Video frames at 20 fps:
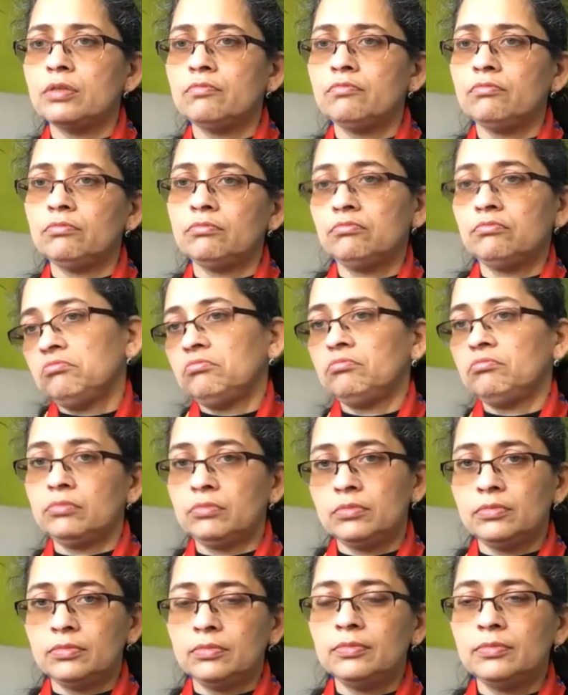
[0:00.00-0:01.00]
or they're
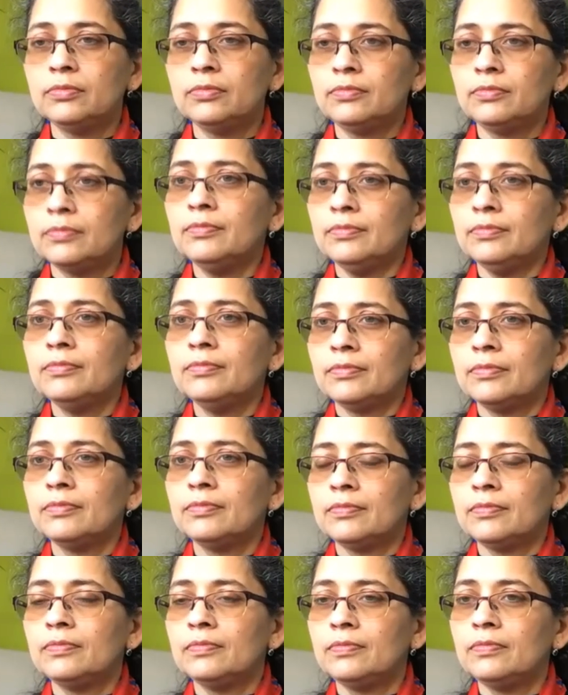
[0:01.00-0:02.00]
like doing calls
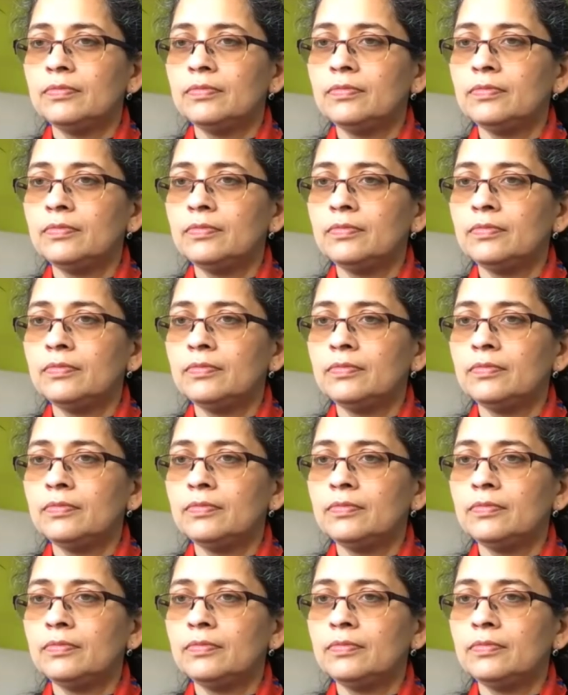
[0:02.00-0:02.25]
again from 7,